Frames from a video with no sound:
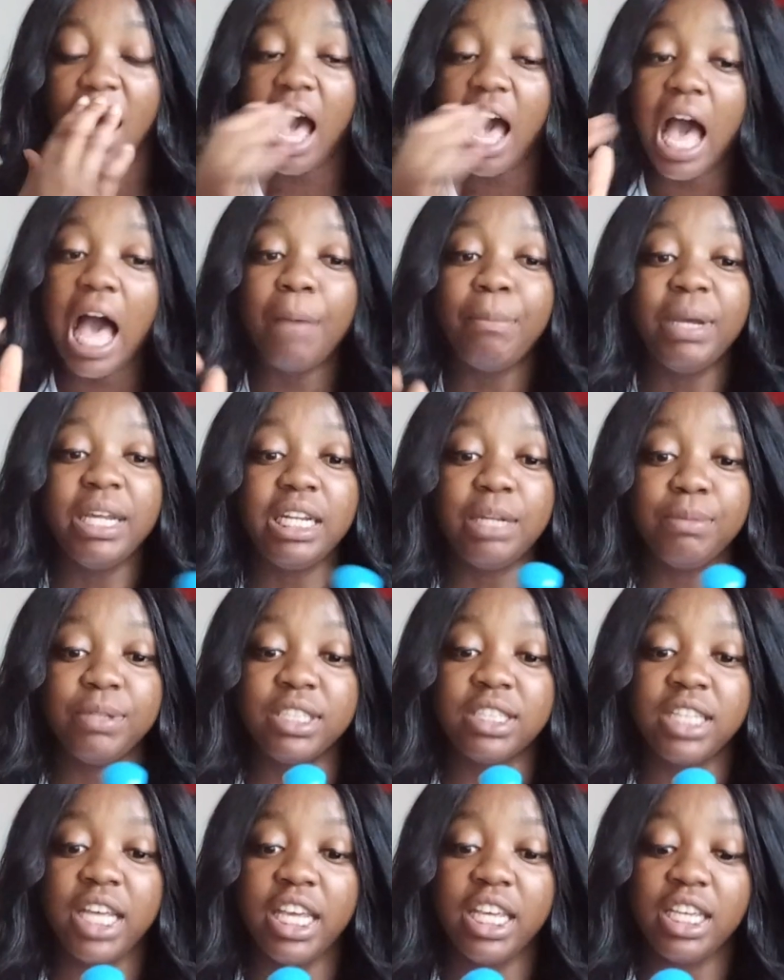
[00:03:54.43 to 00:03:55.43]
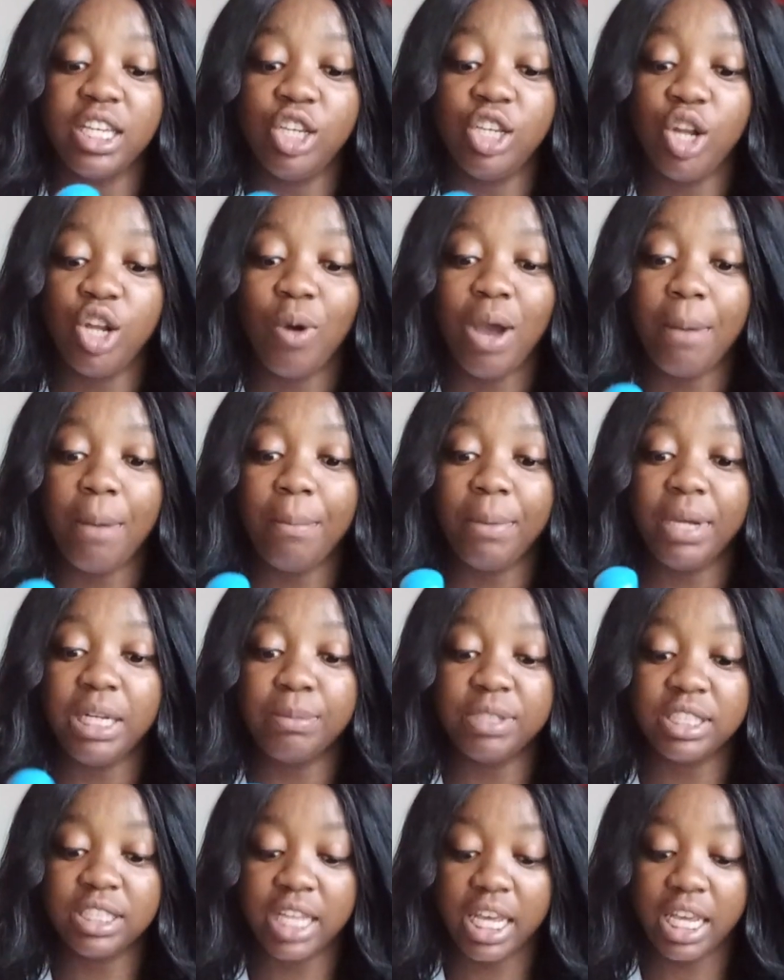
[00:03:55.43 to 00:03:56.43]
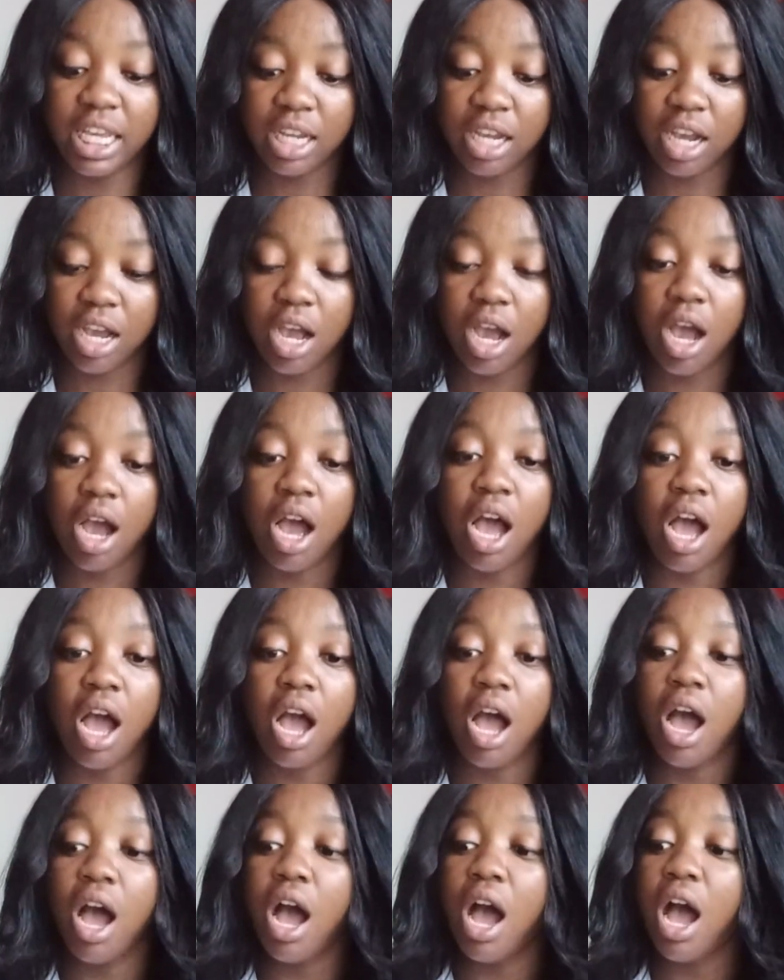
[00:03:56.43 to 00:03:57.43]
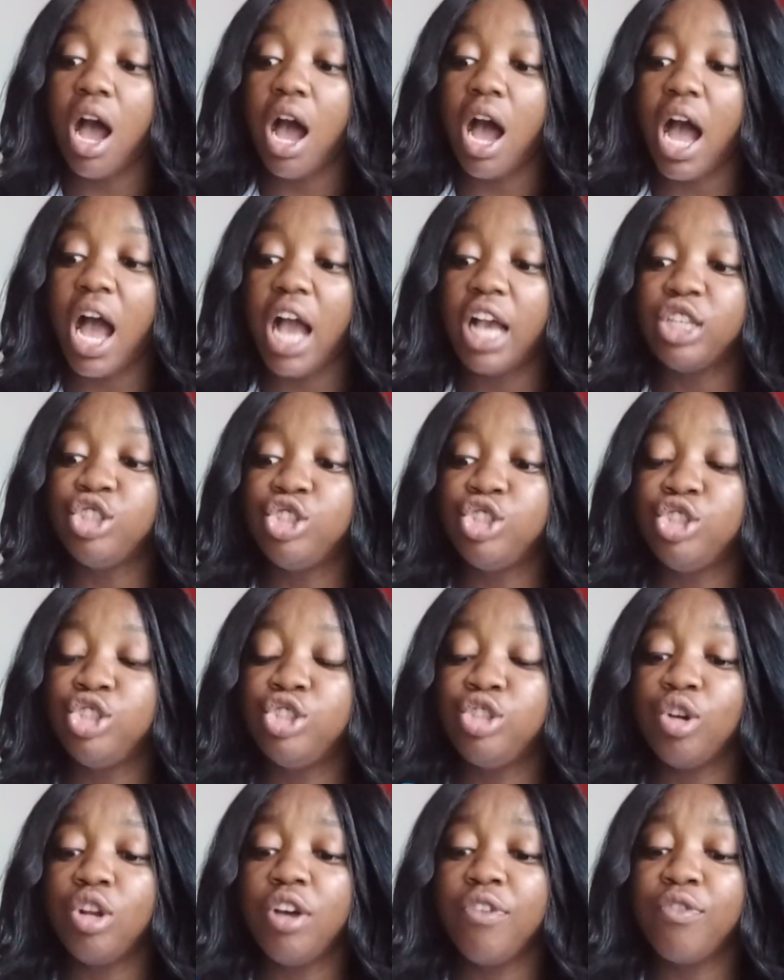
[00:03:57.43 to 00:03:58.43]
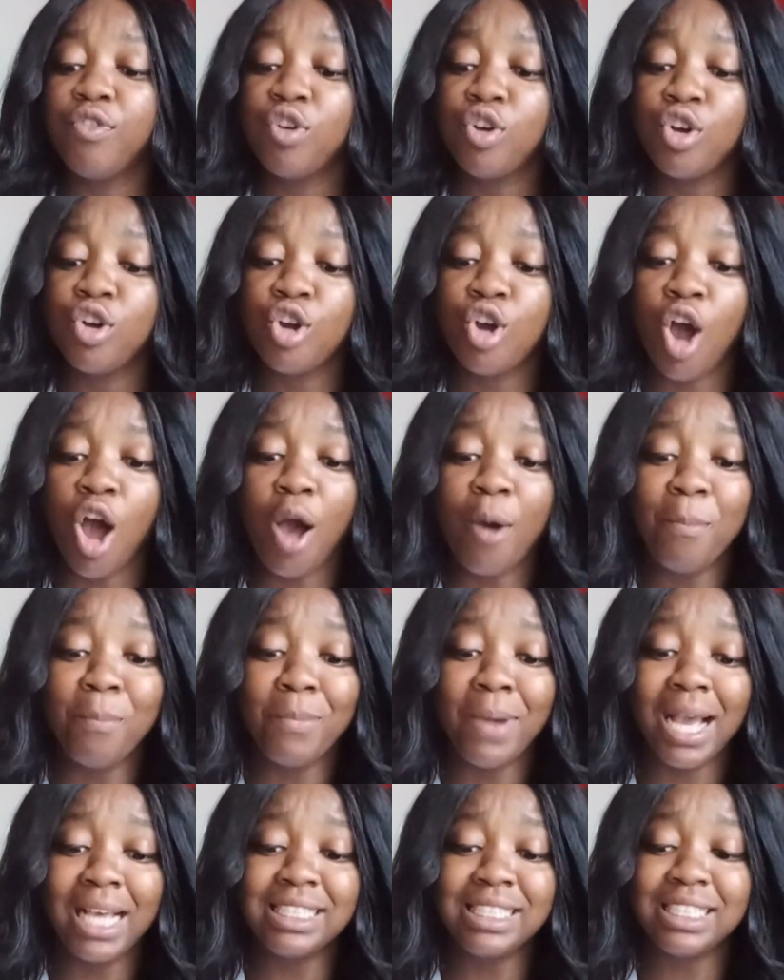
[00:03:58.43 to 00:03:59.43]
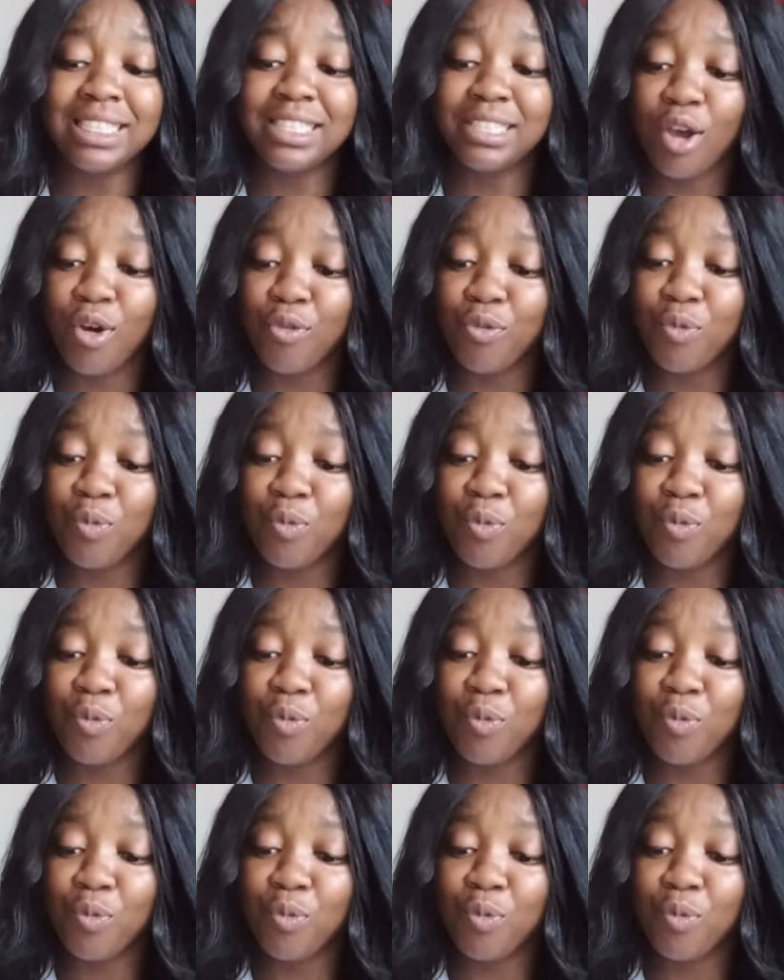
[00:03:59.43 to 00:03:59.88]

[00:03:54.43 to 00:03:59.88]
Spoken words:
I made a mistake. You know why I made a mistake? I should have got myself